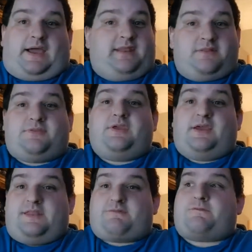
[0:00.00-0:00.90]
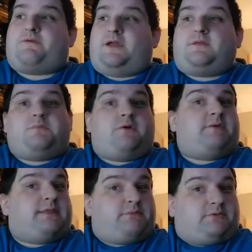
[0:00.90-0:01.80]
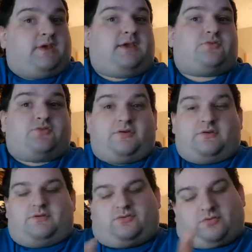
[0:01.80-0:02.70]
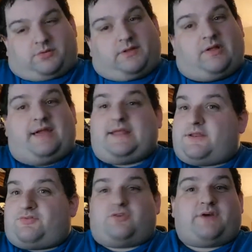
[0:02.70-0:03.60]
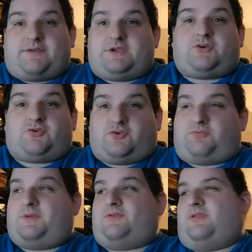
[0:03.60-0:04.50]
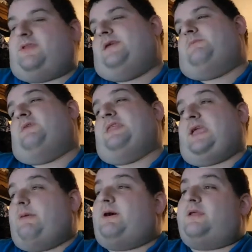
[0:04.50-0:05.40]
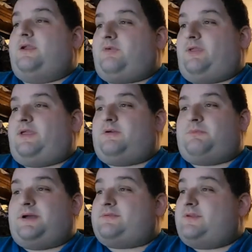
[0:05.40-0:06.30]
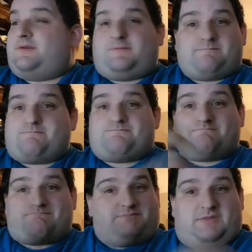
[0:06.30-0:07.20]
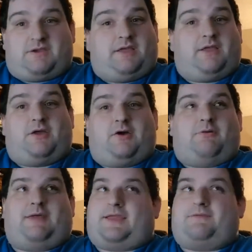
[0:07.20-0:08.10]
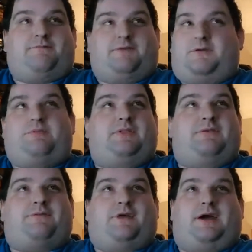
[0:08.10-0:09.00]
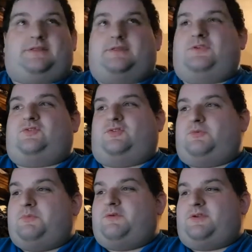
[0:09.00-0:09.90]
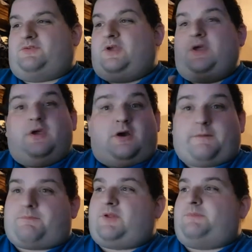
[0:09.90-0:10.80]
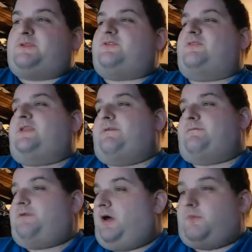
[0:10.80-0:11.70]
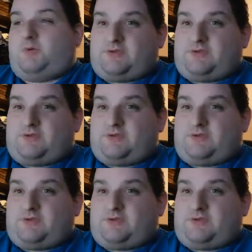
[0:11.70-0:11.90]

I didn't think I'd ever find a movie that would take a storyline out of Surviving Christmas, the movie that came out a year later, but there you go. Like, I completely forgot that these two movies are pretty much the same film.